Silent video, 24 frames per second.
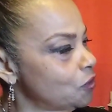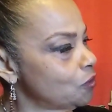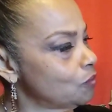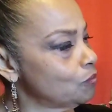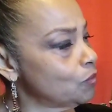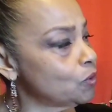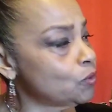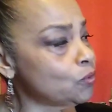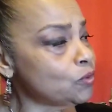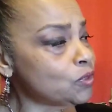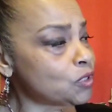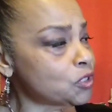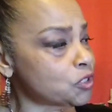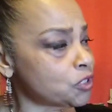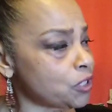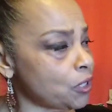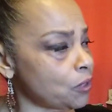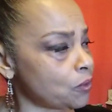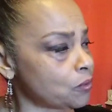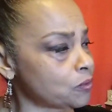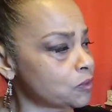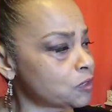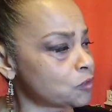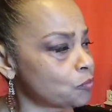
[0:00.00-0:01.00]

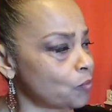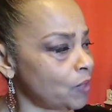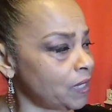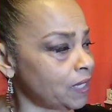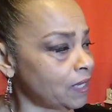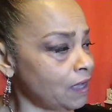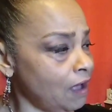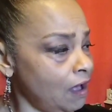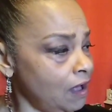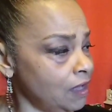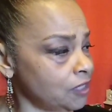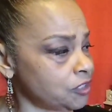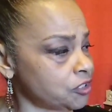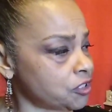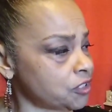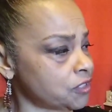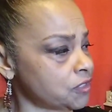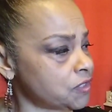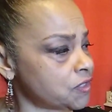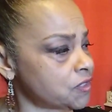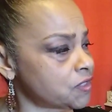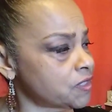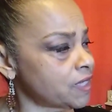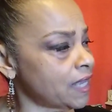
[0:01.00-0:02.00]
Moonstones make
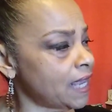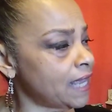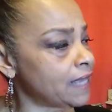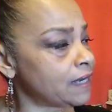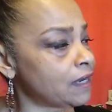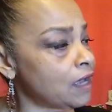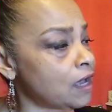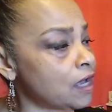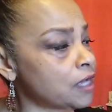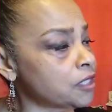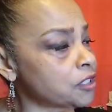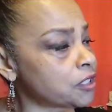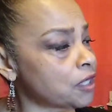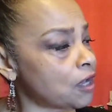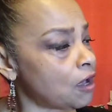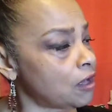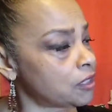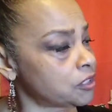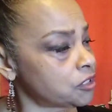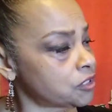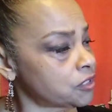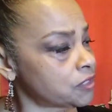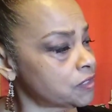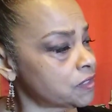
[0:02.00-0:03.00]
conscious and
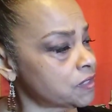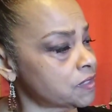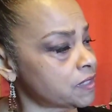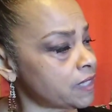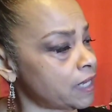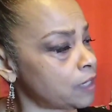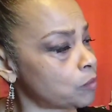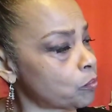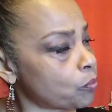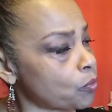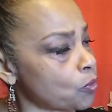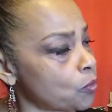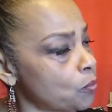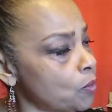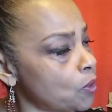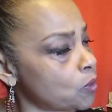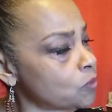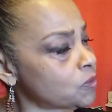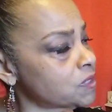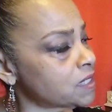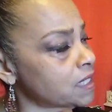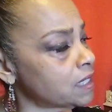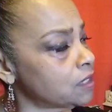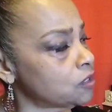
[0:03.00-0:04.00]
unconscious and
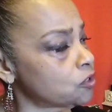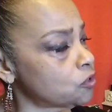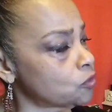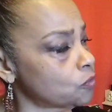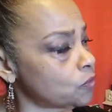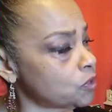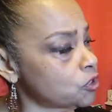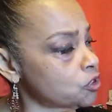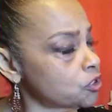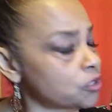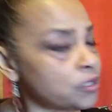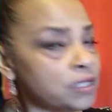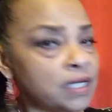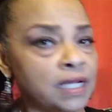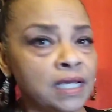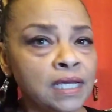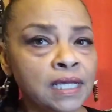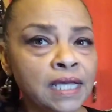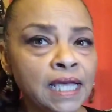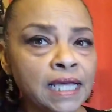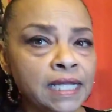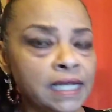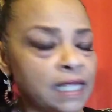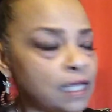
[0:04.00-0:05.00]
promotes intuition
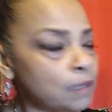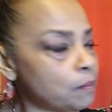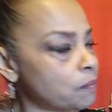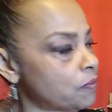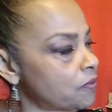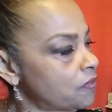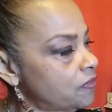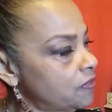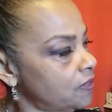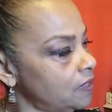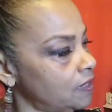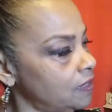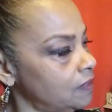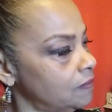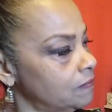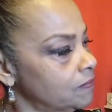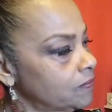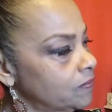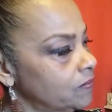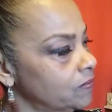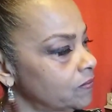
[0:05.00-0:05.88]
and empathy.